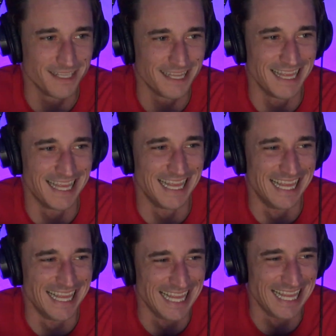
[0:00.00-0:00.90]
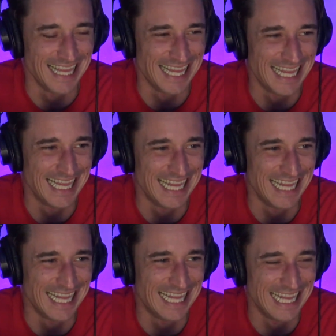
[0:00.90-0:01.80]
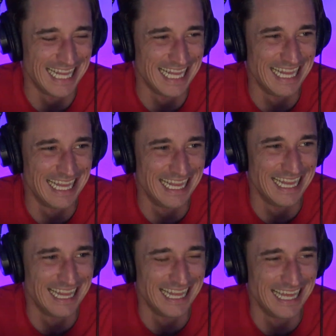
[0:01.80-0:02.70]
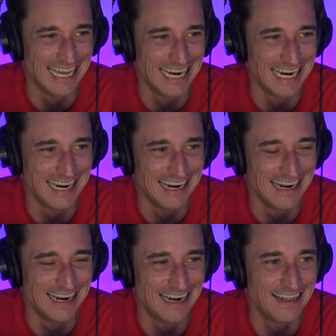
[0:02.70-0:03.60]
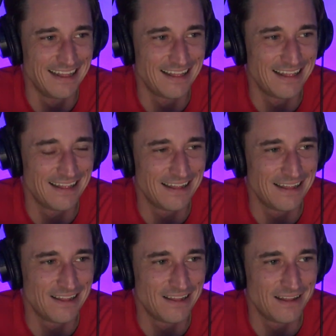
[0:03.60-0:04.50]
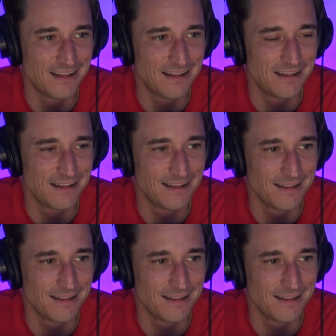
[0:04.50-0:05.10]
(not speaking)